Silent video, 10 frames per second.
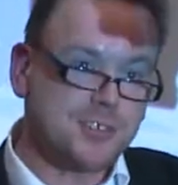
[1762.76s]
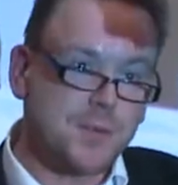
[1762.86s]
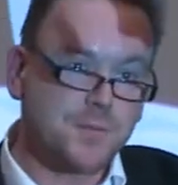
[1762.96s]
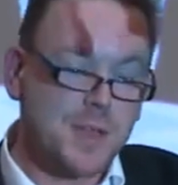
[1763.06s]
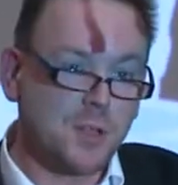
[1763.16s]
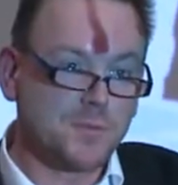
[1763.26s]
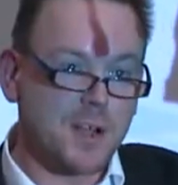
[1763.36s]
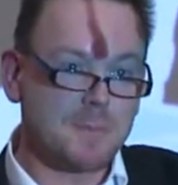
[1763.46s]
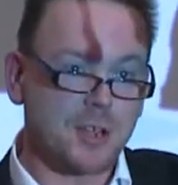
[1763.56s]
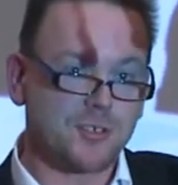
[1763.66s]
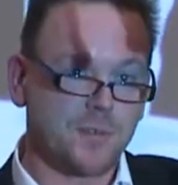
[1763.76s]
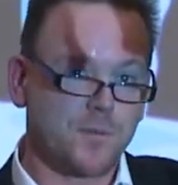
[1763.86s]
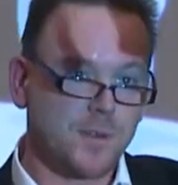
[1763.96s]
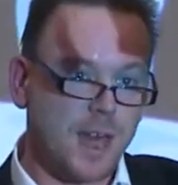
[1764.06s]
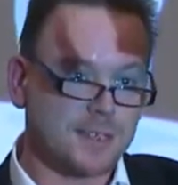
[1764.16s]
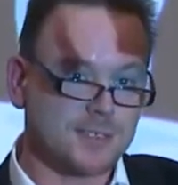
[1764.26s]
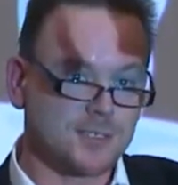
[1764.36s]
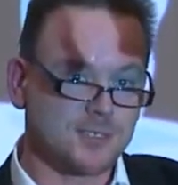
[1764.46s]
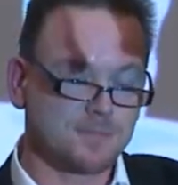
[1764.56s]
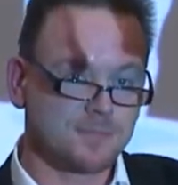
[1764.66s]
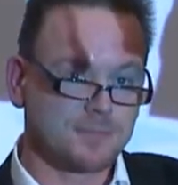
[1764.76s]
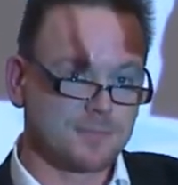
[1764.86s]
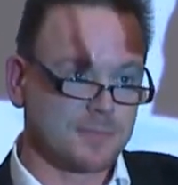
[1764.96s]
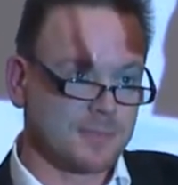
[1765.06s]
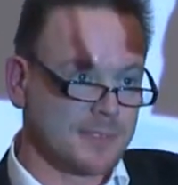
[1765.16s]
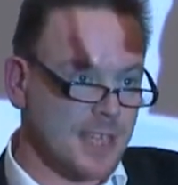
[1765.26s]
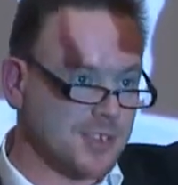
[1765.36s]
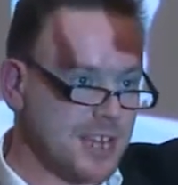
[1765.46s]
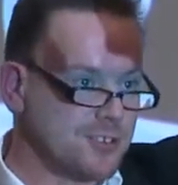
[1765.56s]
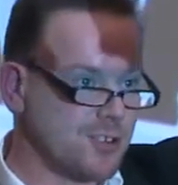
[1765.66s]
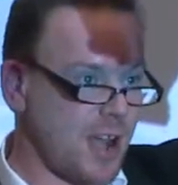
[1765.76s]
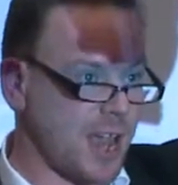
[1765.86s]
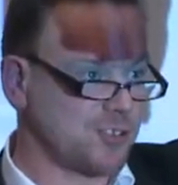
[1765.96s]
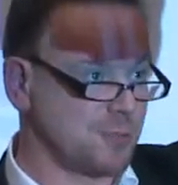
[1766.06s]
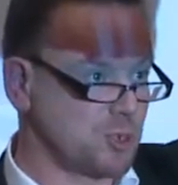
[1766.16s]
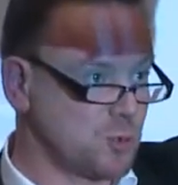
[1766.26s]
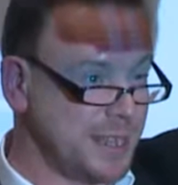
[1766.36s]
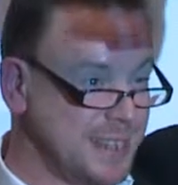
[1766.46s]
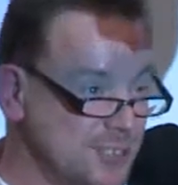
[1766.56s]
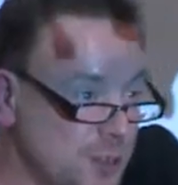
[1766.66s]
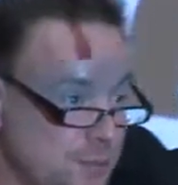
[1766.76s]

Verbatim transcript: is a field very much in flux. There's an interaction between these